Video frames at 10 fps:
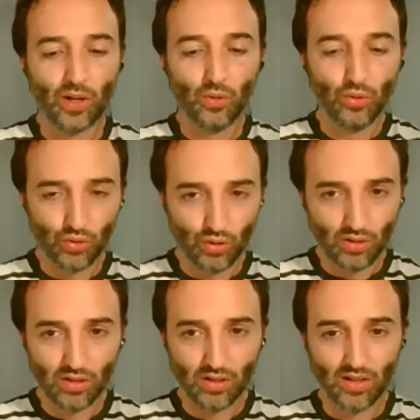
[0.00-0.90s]
a good
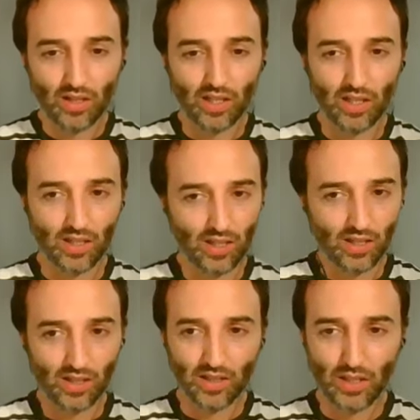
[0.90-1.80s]
source, like
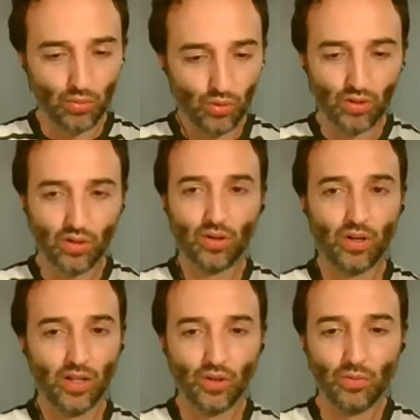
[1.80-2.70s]
this book or
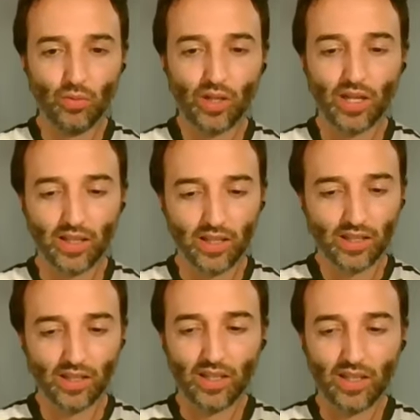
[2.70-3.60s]
any other book, and
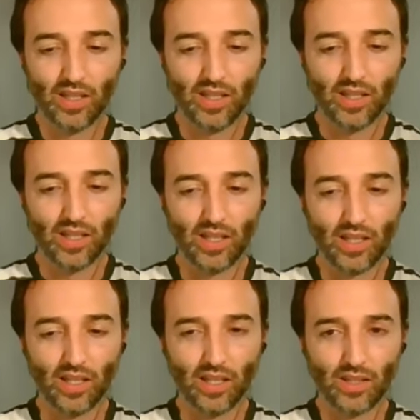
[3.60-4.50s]
then
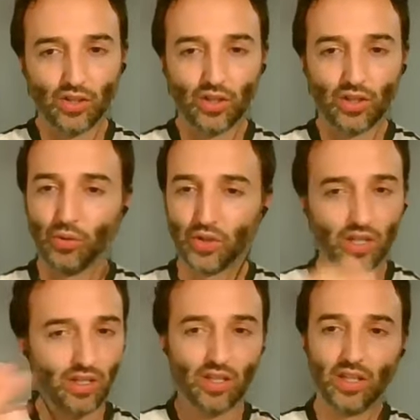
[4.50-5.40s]

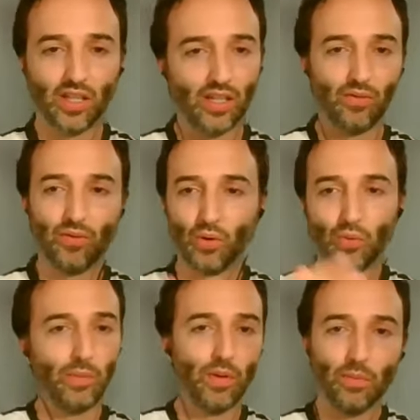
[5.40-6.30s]
researching and
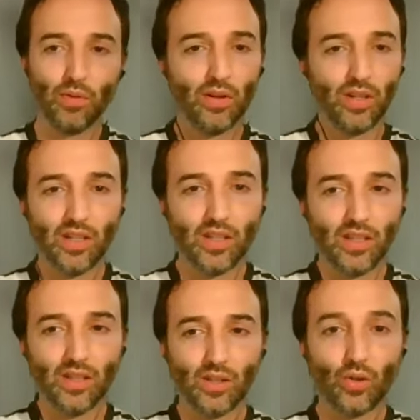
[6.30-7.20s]
following people
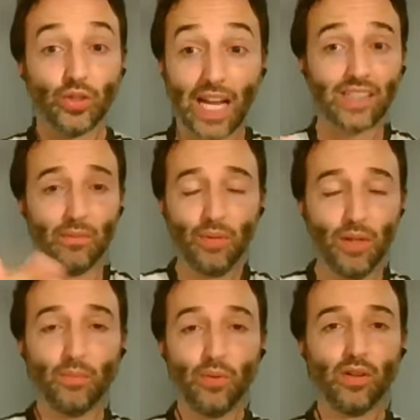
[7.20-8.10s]
and contacting
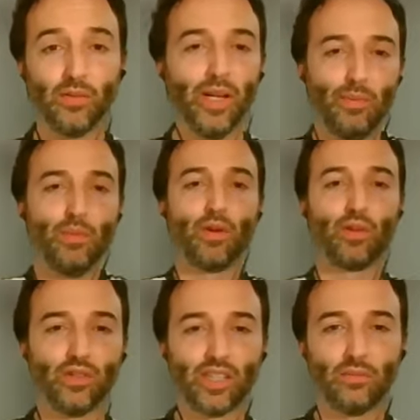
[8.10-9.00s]
people. Many people
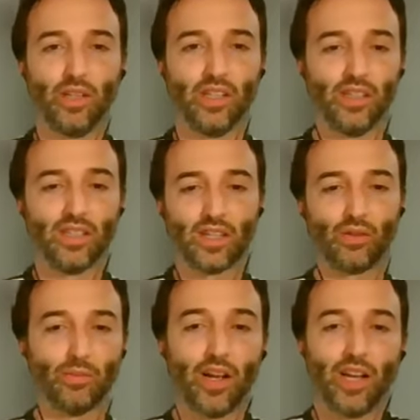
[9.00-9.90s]
contact me in
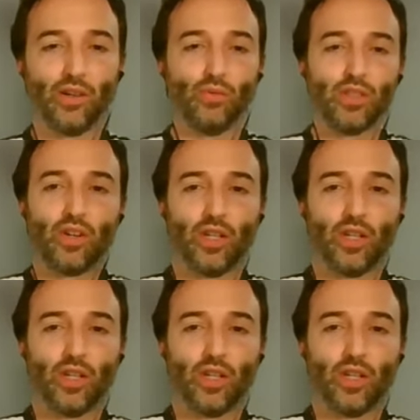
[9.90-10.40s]
Instagram. I always try